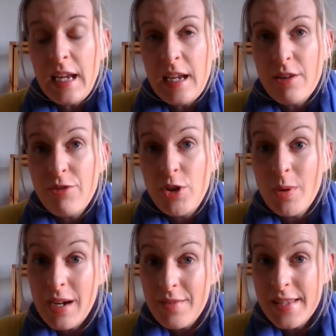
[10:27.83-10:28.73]
If you
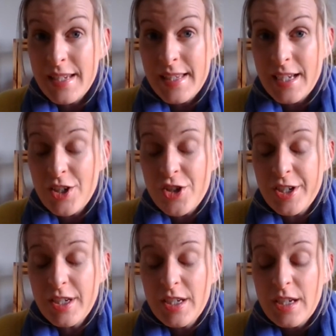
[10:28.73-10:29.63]
have a
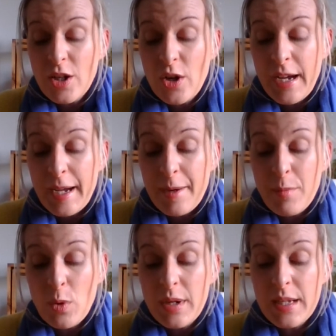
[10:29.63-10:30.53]
C-section,
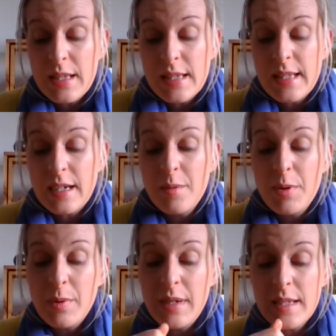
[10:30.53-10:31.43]
oils that can
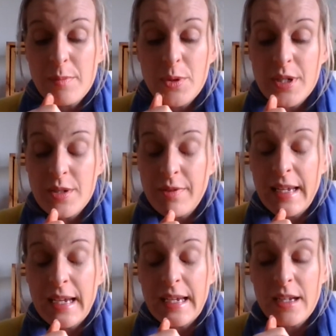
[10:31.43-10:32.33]
be really supportive
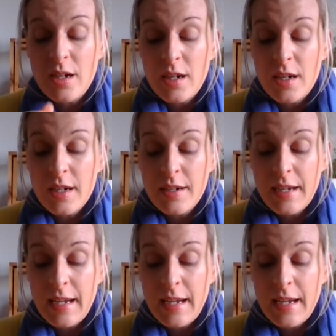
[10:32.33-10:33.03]
again are